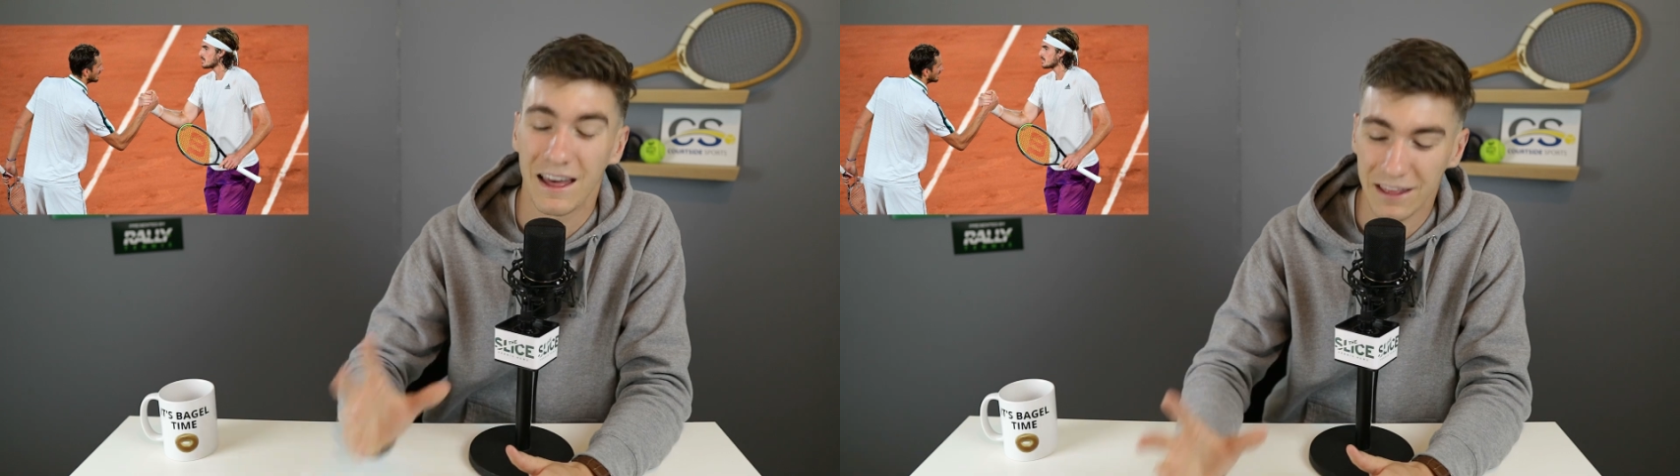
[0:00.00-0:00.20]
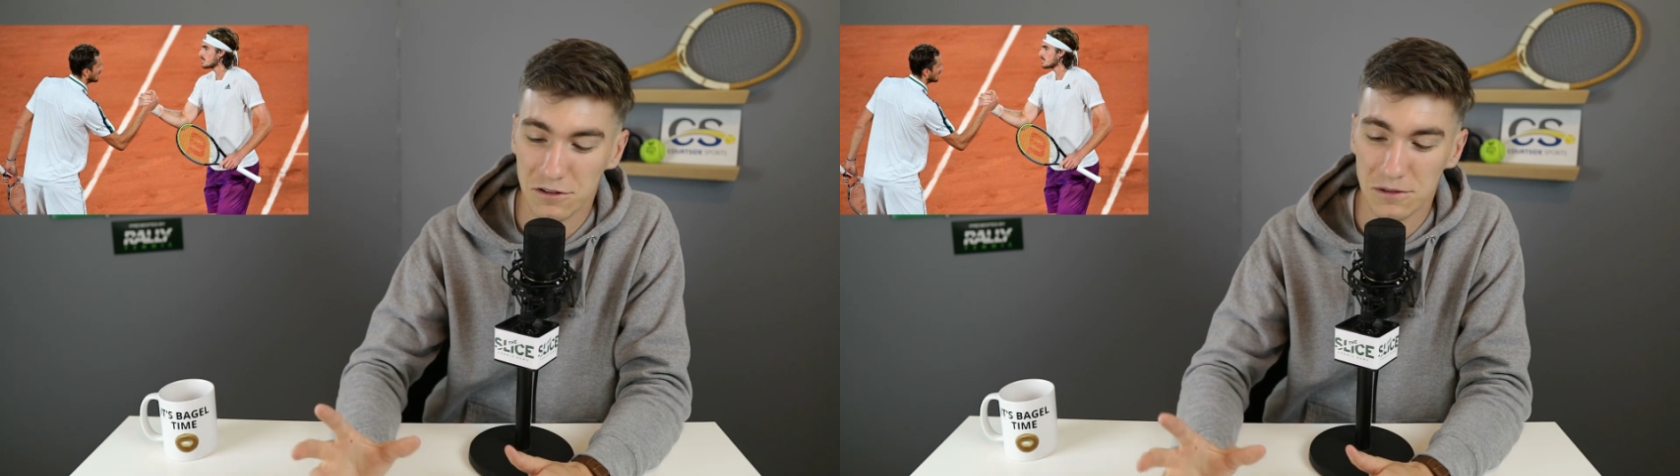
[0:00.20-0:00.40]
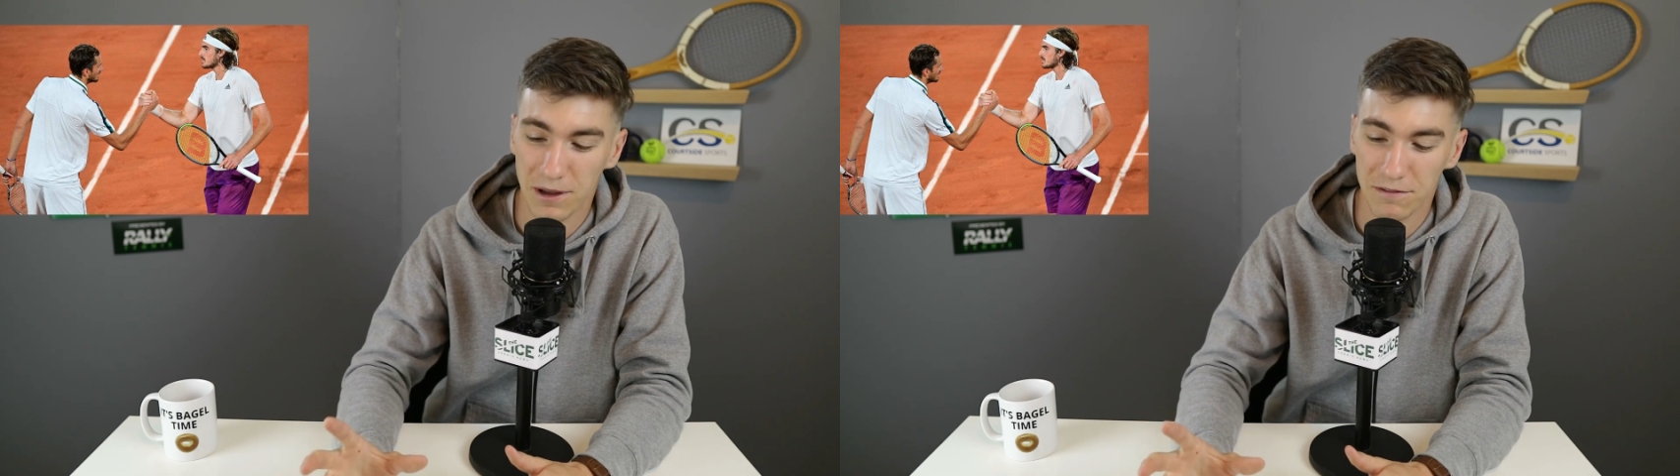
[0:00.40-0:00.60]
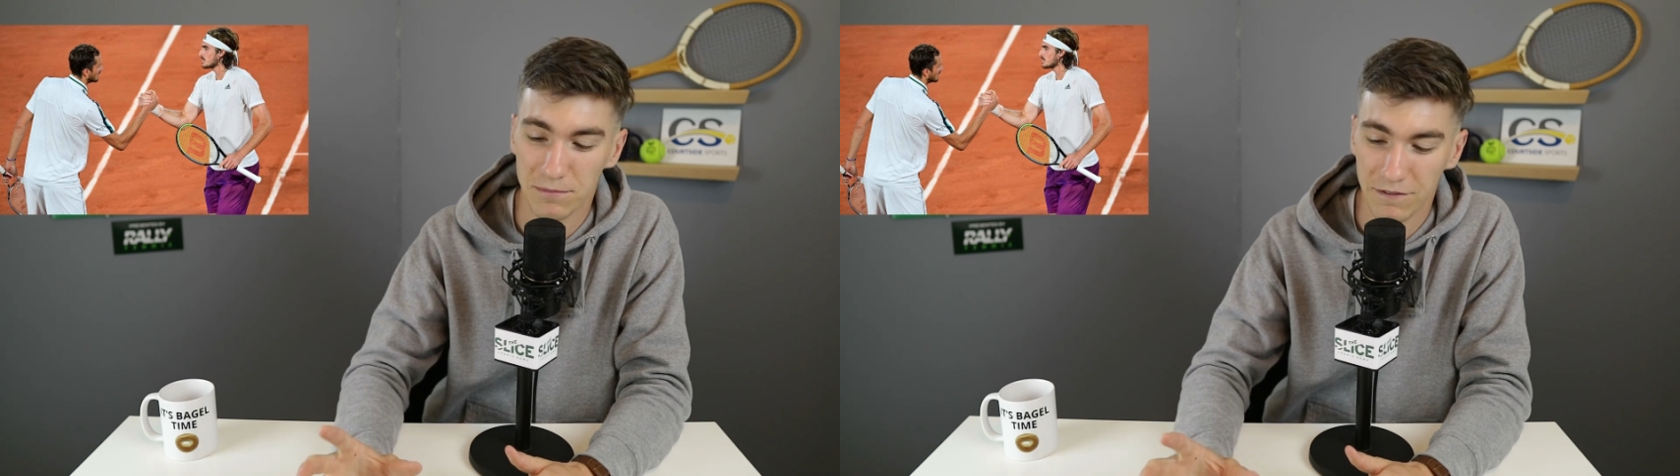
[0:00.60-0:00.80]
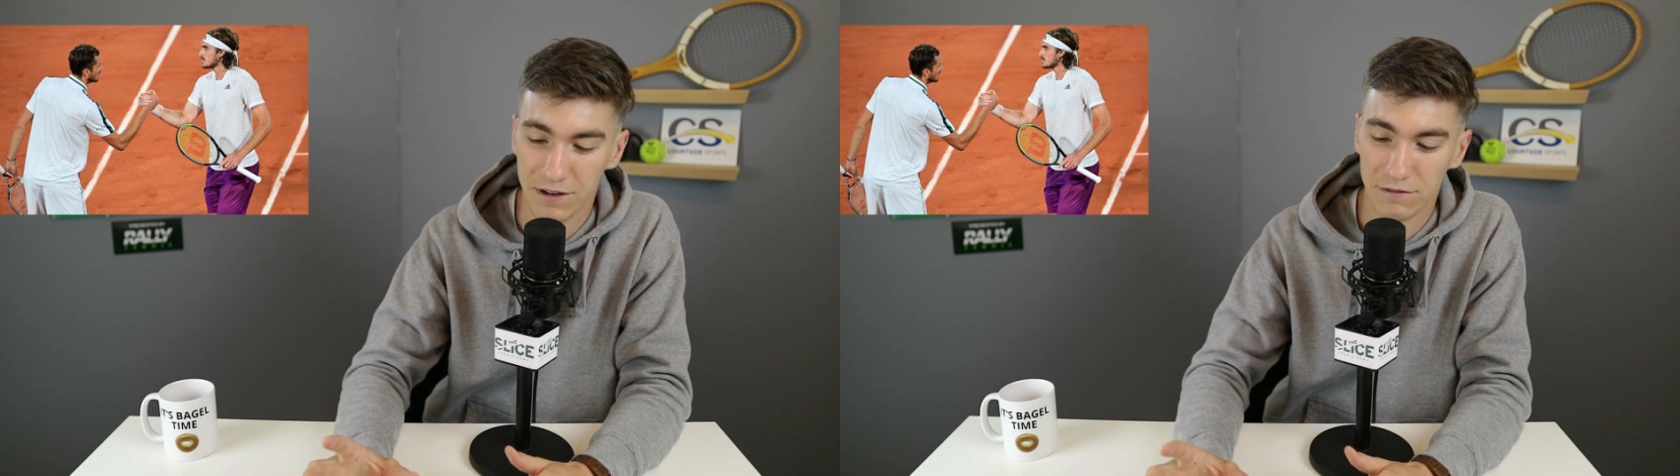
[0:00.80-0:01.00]
I think it was a bit of
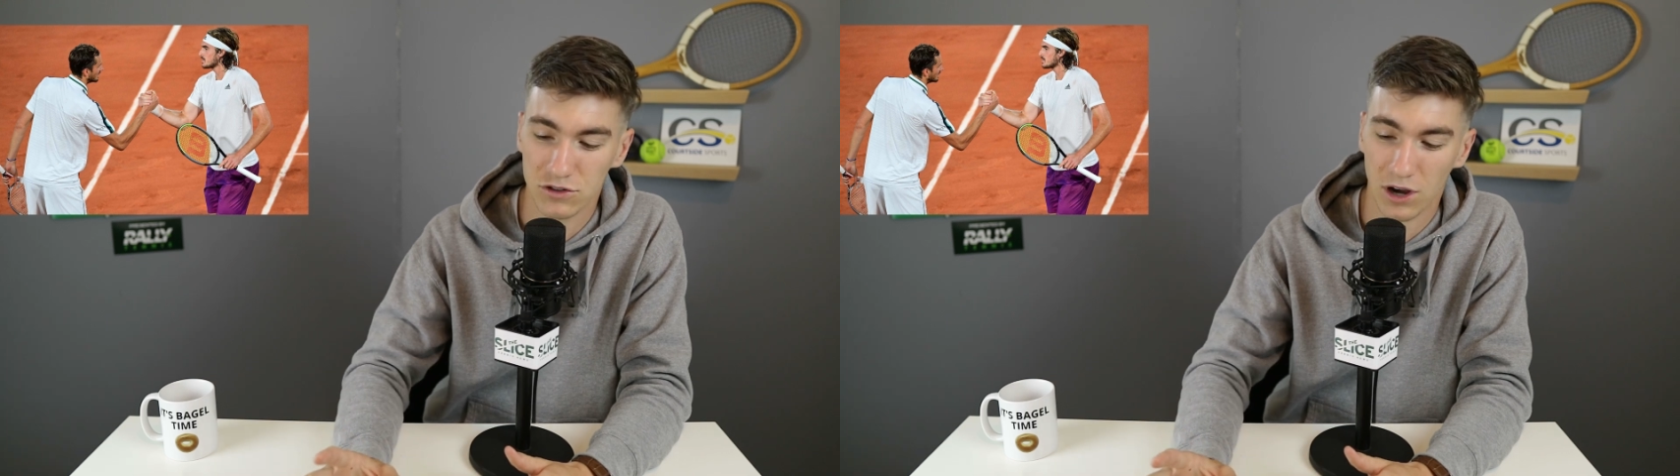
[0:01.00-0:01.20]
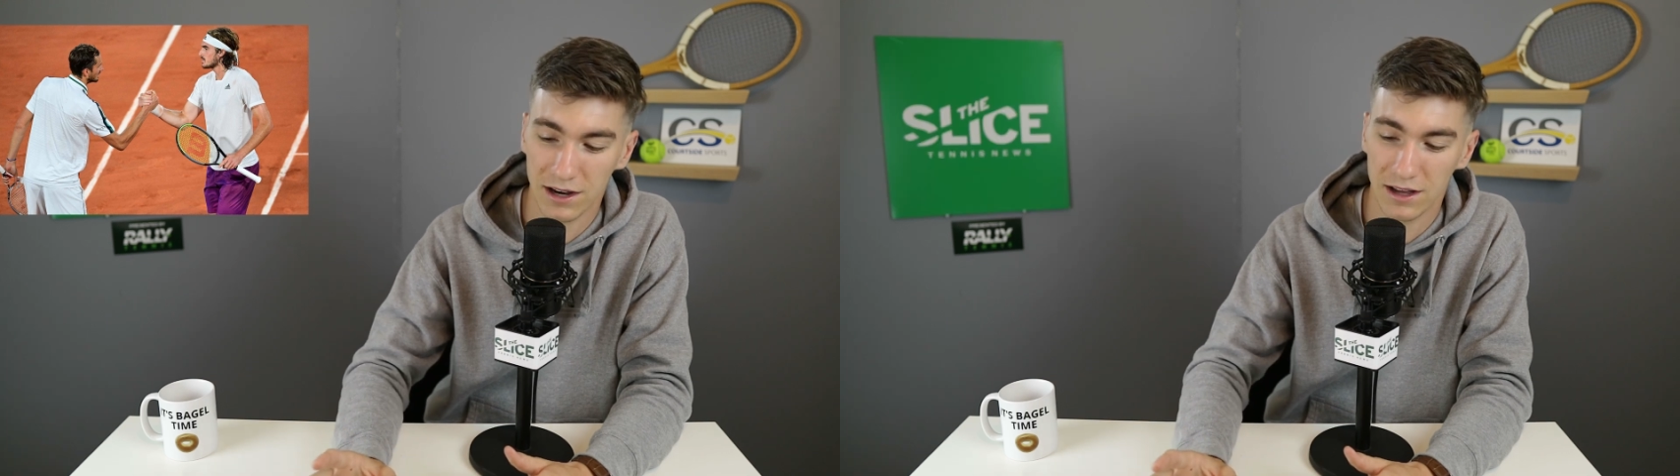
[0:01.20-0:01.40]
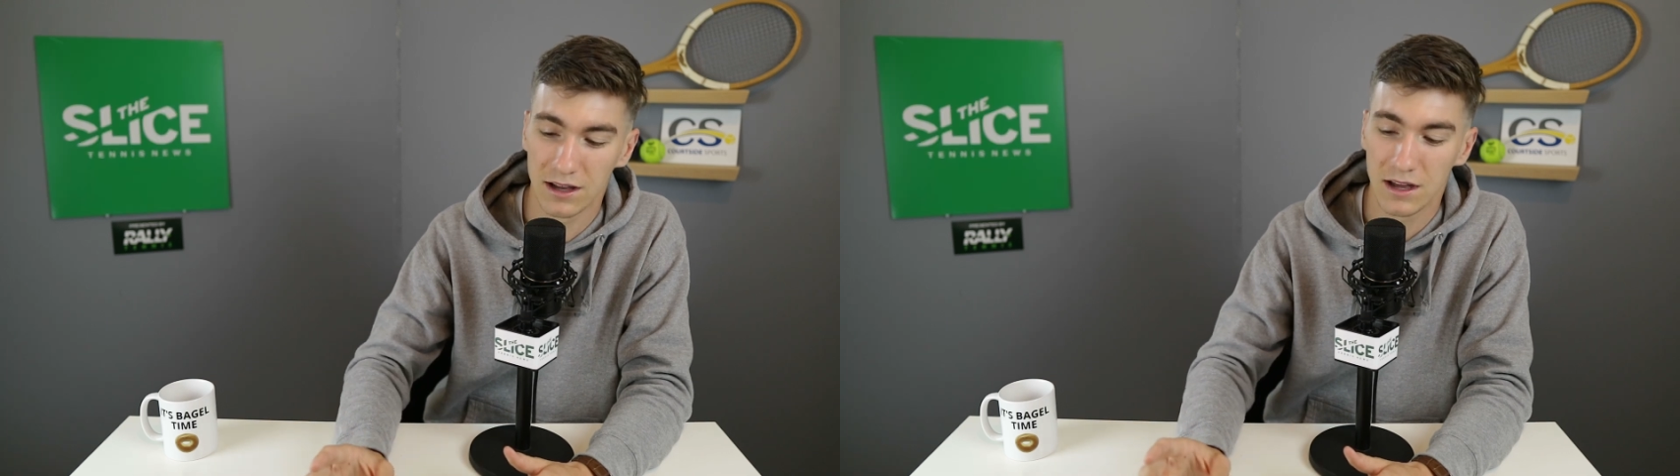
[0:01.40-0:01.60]
Medvedev trying